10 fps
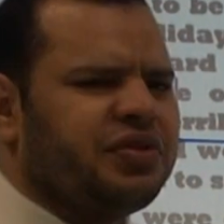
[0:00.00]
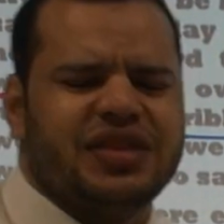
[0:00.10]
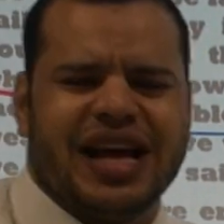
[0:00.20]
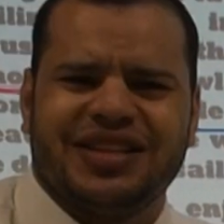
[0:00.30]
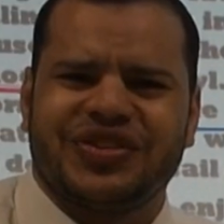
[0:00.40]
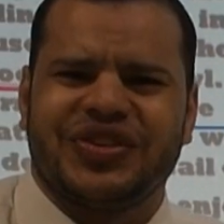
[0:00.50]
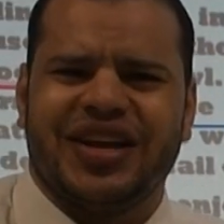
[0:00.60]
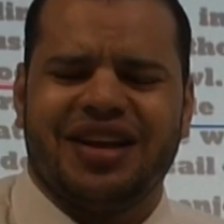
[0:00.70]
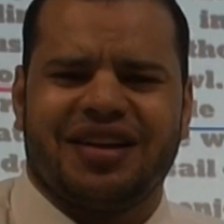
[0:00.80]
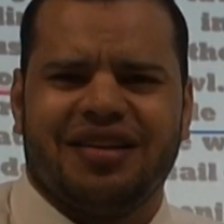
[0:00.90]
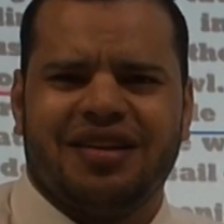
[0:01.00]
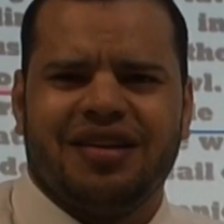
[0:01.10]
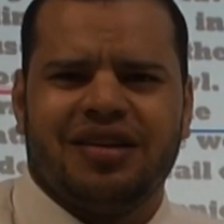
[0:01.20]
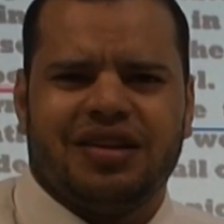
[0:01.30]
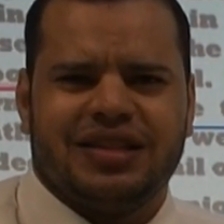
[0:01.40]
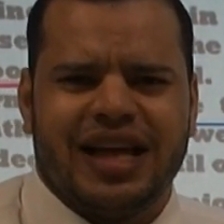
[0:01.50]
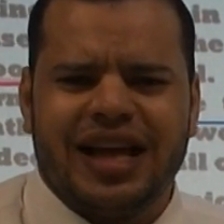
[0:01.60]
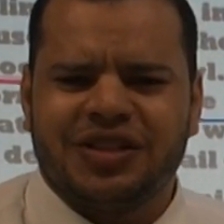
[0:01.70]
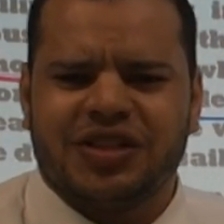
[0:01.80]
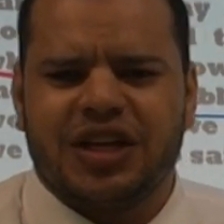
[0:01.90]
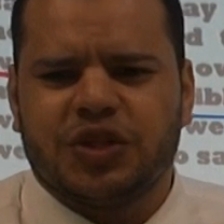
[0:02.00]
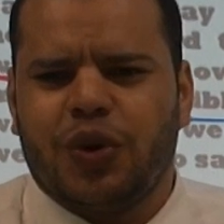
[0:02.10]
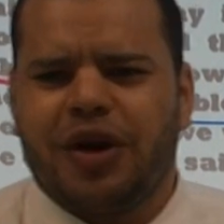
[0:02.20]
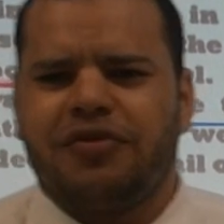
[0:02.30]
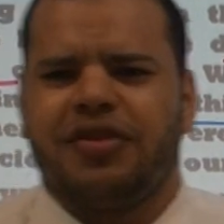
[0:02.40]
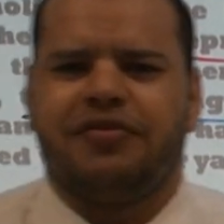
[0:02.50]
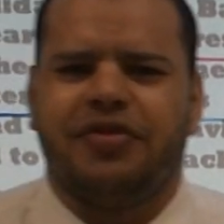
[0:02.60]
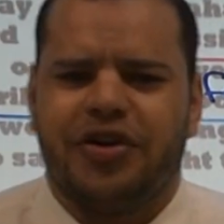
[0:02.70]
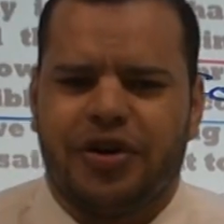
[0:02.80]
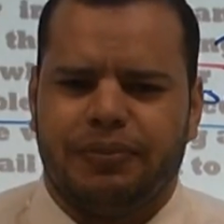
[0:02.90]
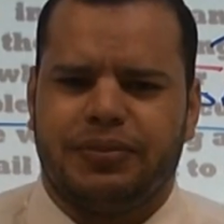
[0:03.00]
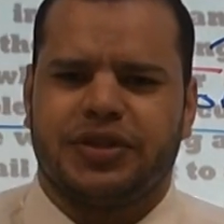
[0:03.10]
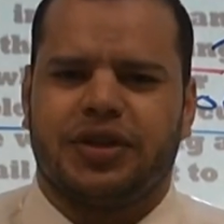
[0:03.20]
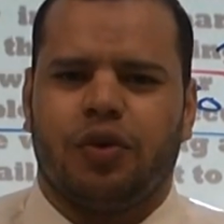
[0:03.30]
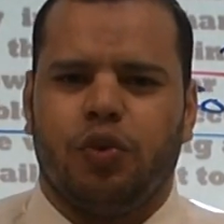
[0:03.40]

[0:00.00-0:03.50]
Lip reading: Dancing? Dance is one of the verbs